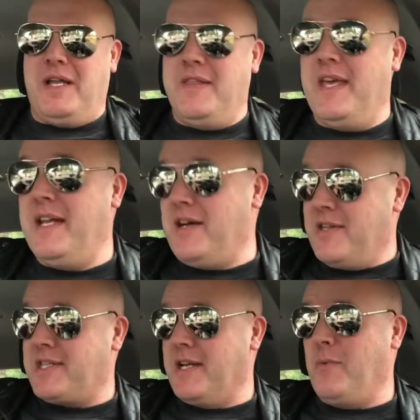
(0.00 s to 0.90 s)
And then all
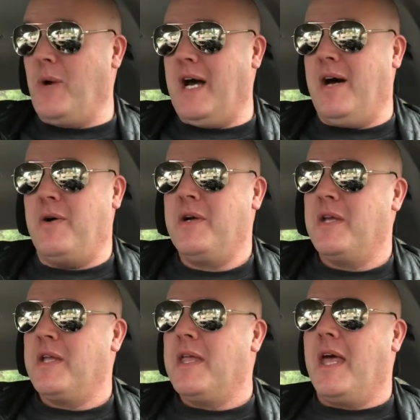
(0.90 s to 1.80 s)
of a sudden, wow,
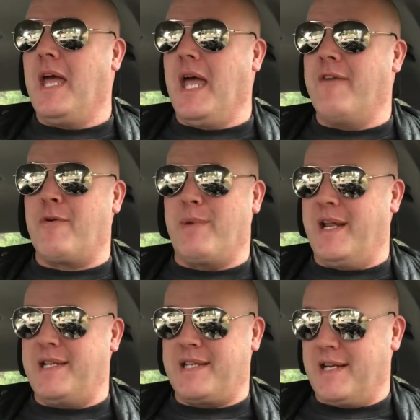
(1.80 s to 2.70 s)

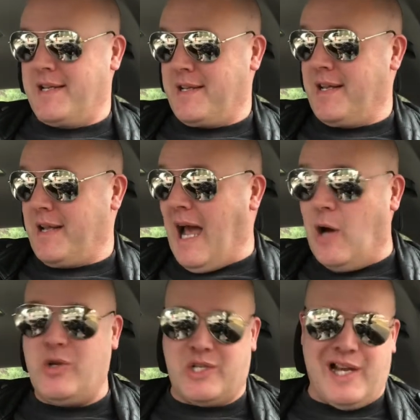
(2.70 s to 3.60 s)
everybody's gonna
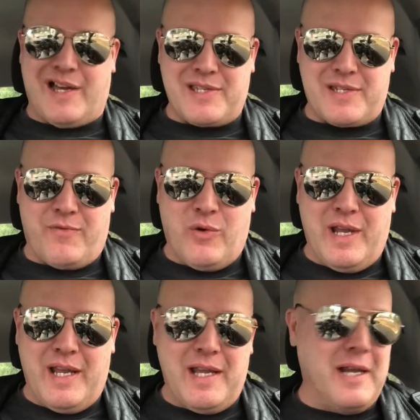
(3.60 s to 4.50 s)
oust us if
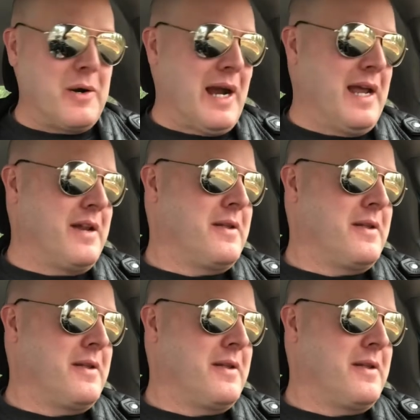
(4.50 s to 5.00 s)
we, right?